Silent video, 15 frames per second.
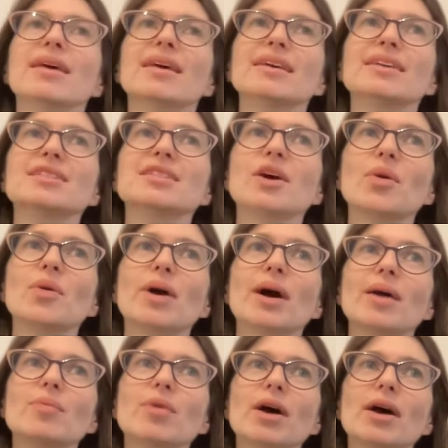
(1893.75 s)
so
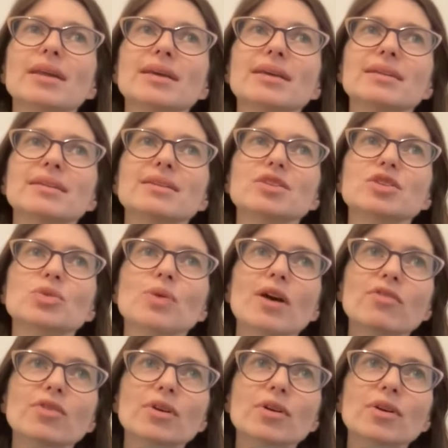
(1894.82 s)
i brought in
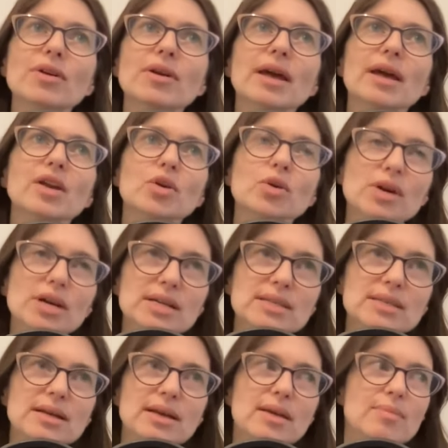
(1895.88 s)
trevor and
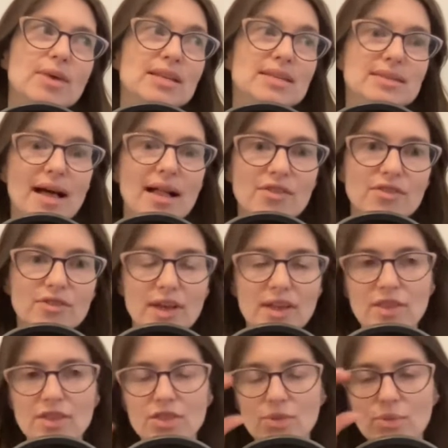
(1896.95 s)
chris and myself
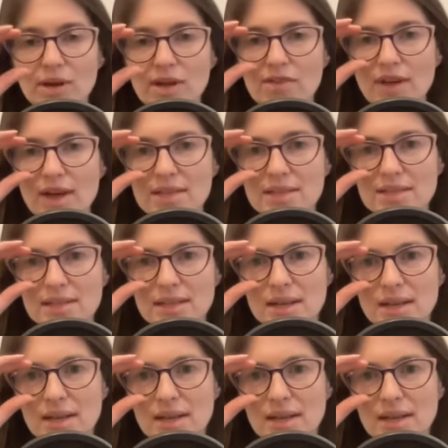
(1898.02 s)
and the three of us